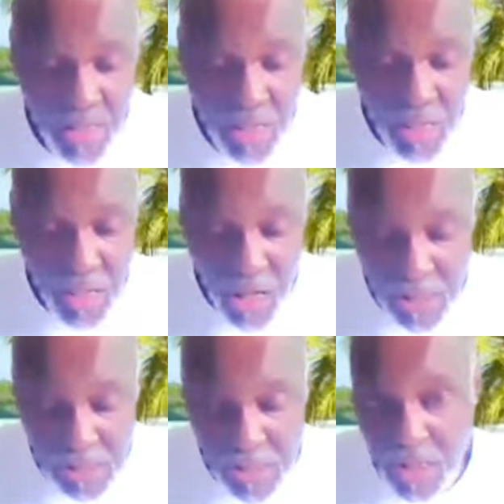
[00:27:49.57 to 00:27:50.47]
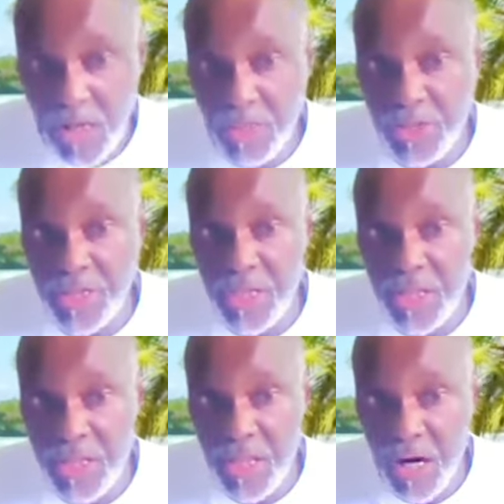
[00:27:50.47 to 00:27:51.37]
days, a lot
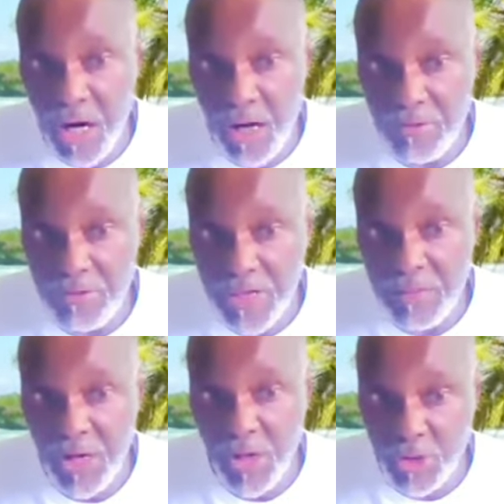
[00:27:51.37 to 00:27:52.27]
of the uh,